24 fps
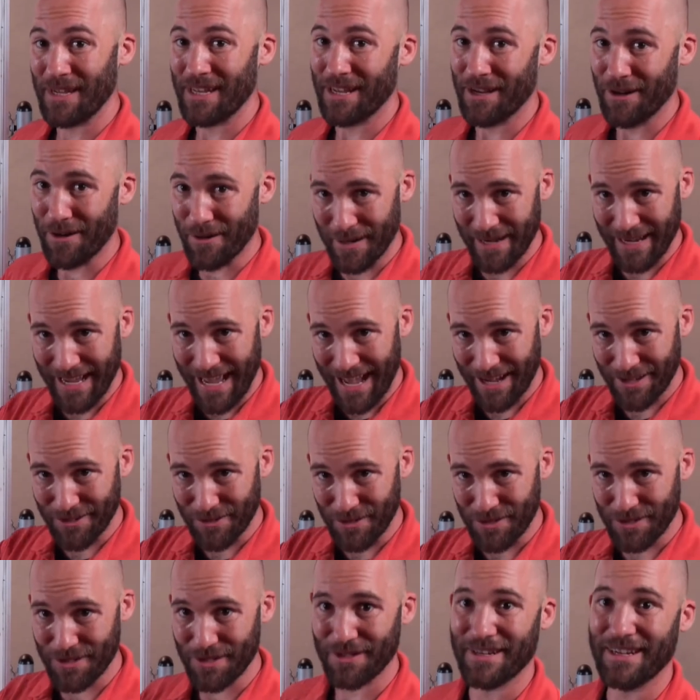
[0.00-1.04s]
we go into
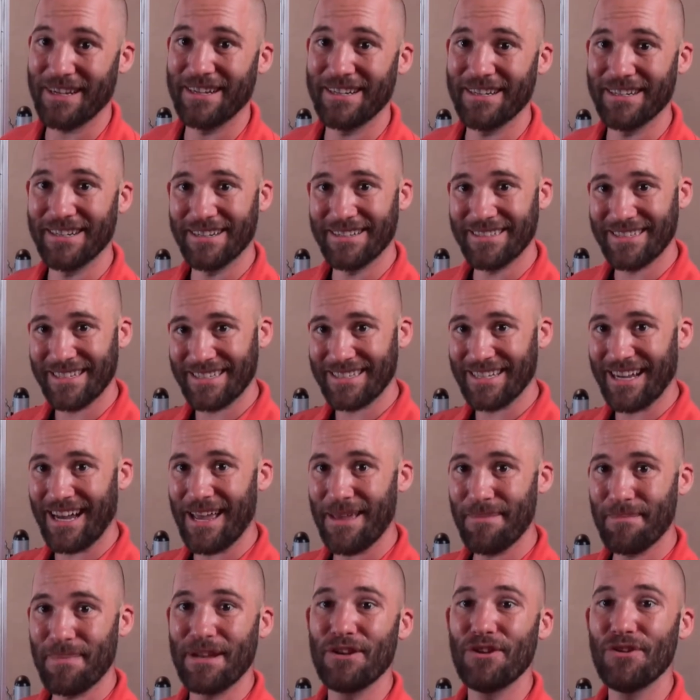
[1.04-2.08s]
actually starting to
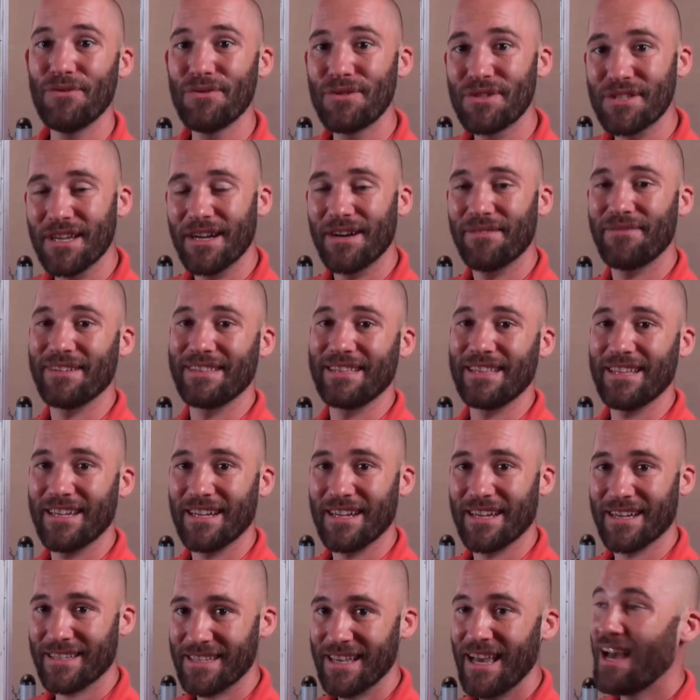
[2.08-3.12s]
type and do stuff in
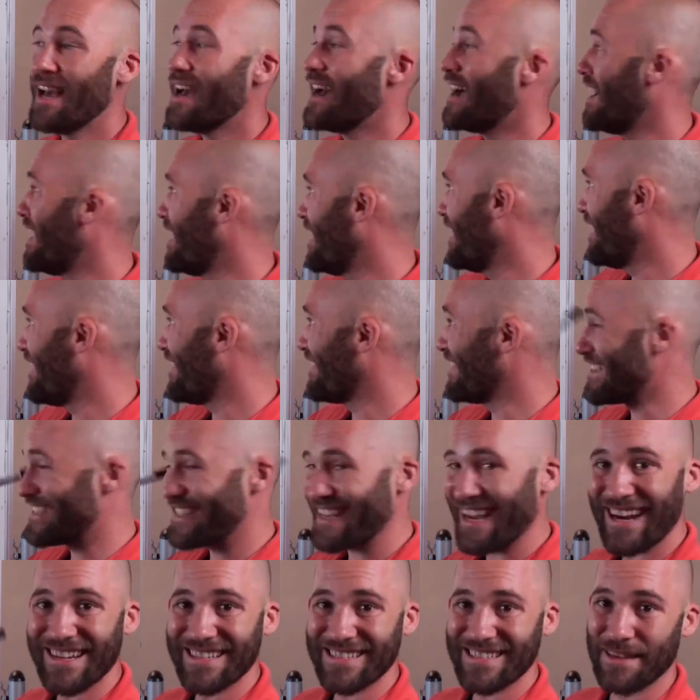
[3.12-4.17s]
Linux, this
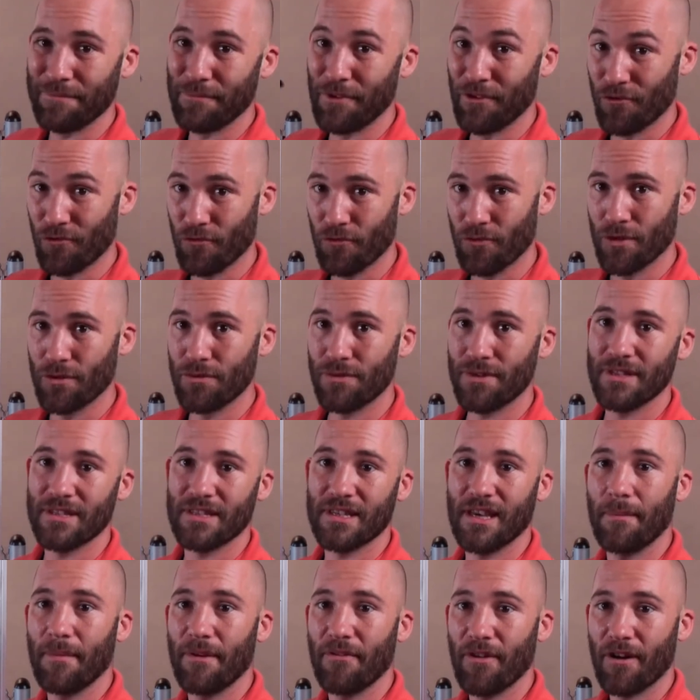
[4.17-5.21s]
concept of root is
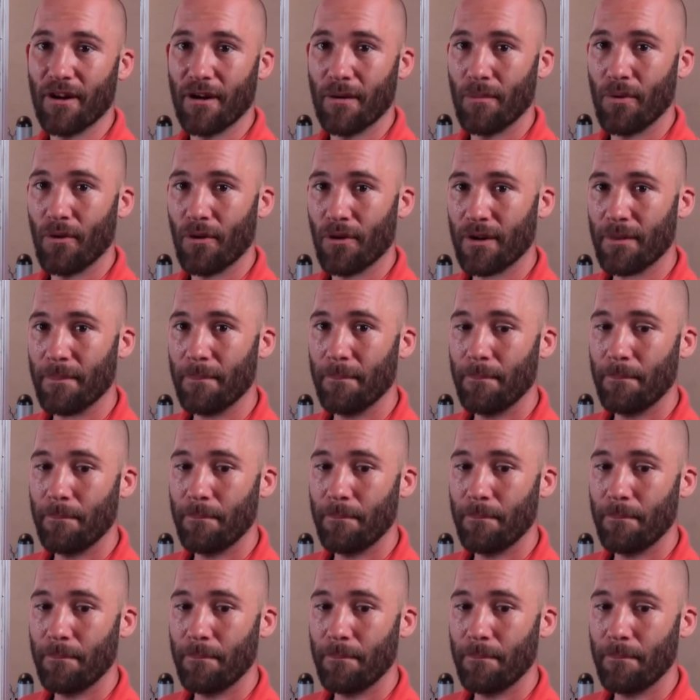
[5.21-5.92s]
going to be very important.